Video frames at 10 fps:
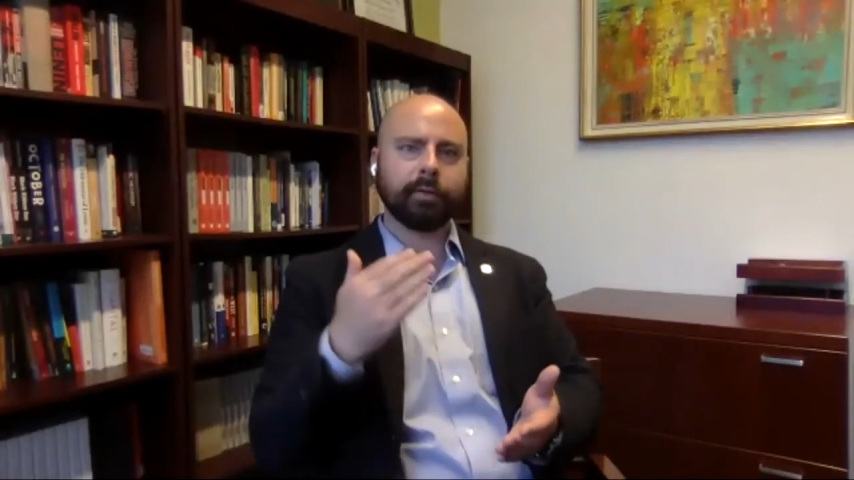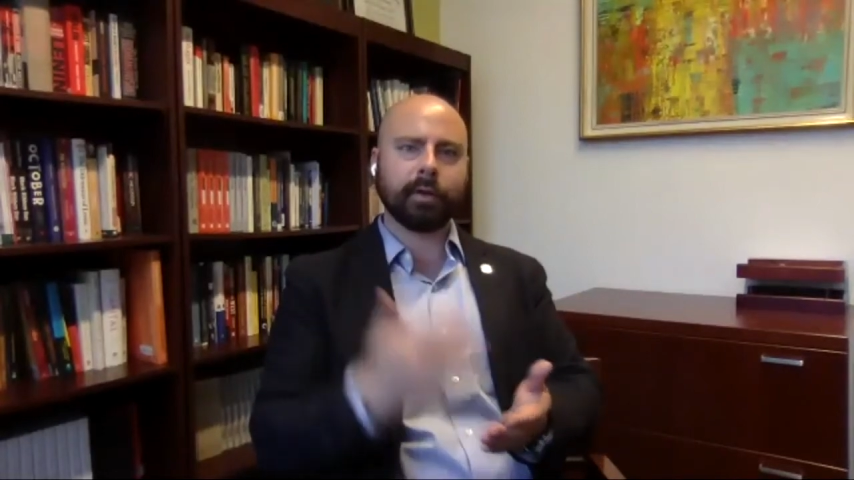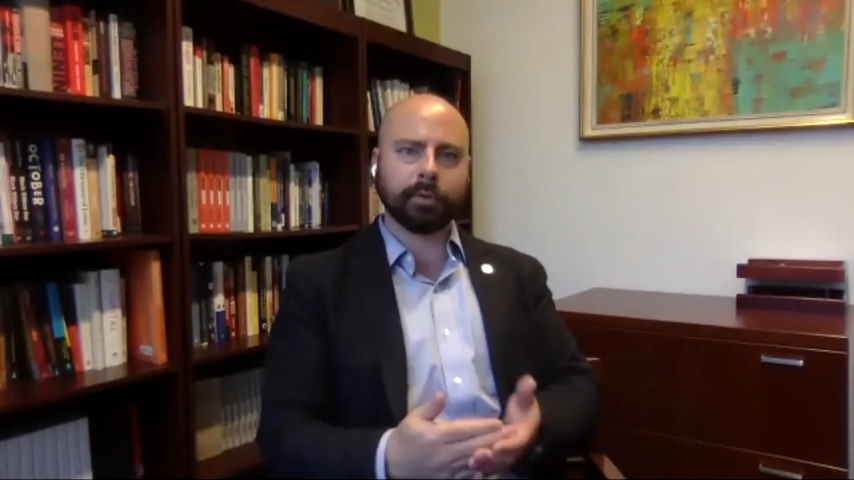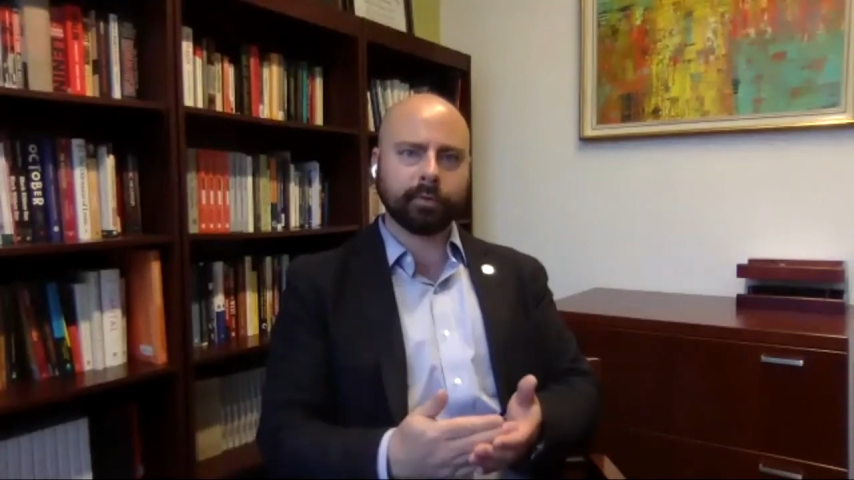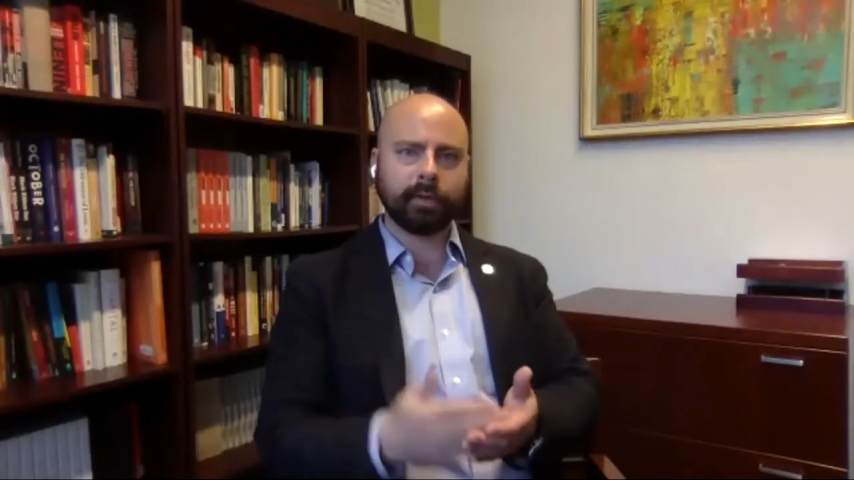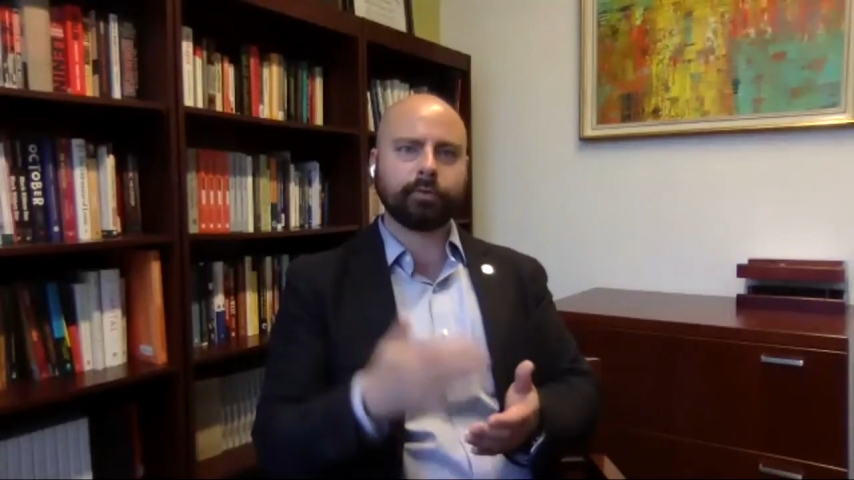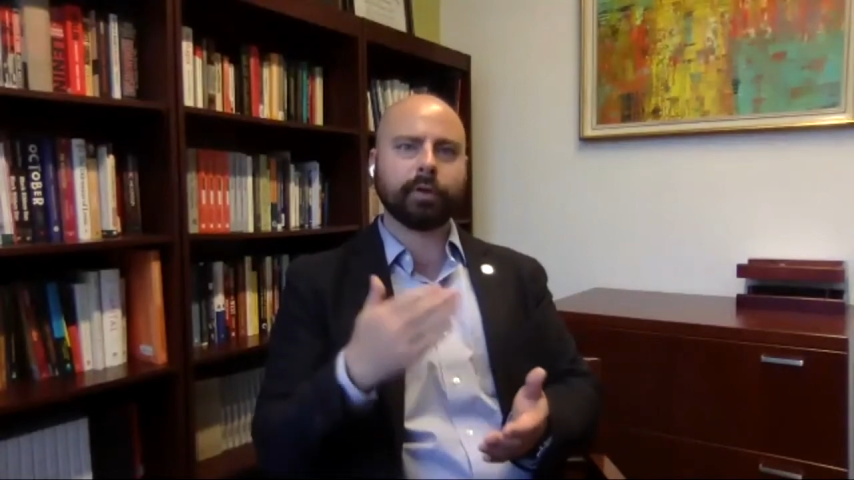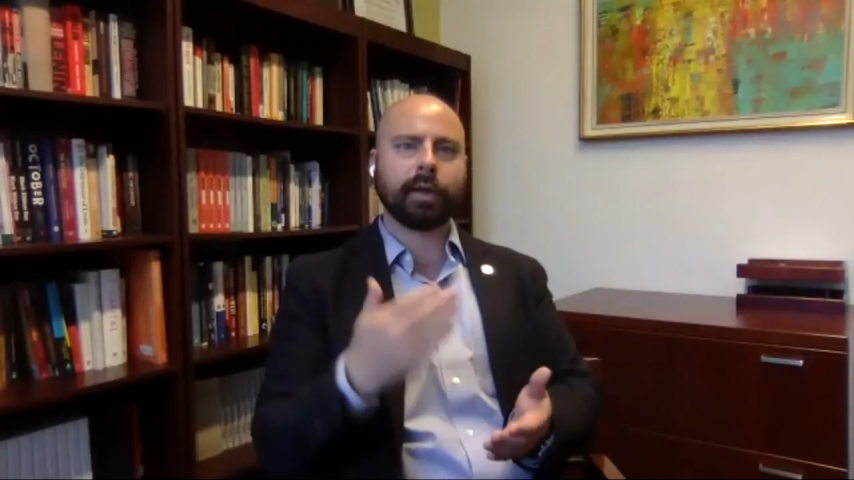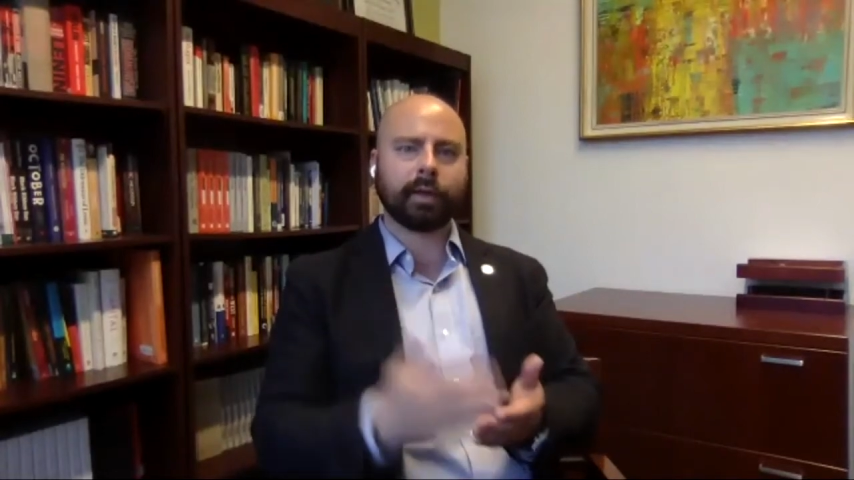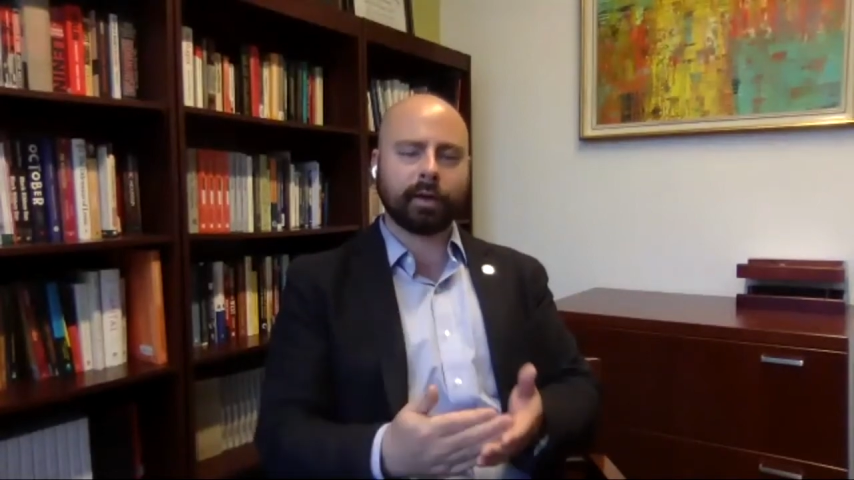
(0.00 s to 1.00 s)
double-digit
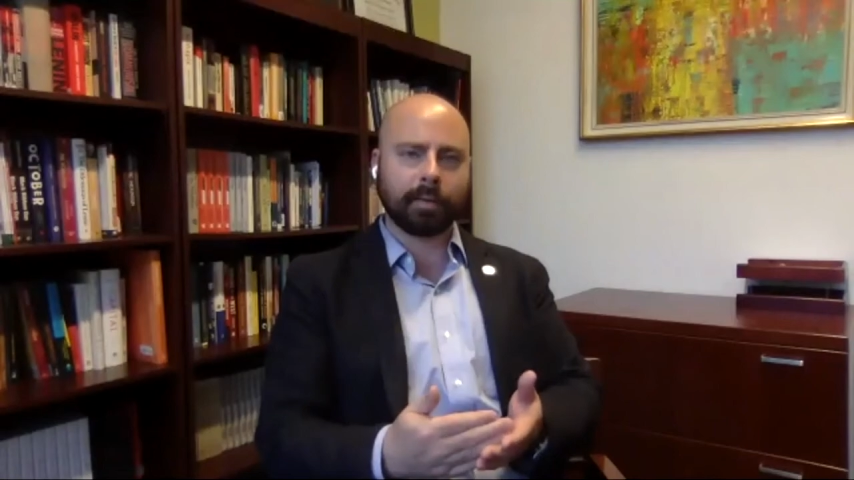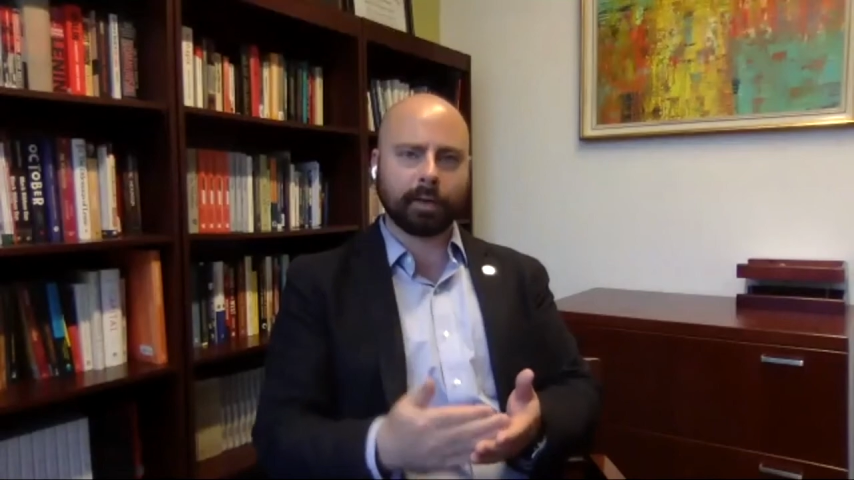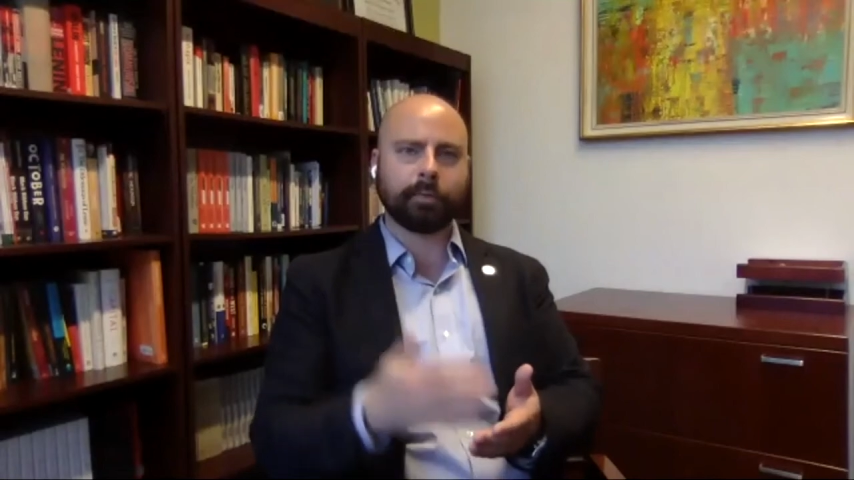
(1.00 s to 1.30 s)
economic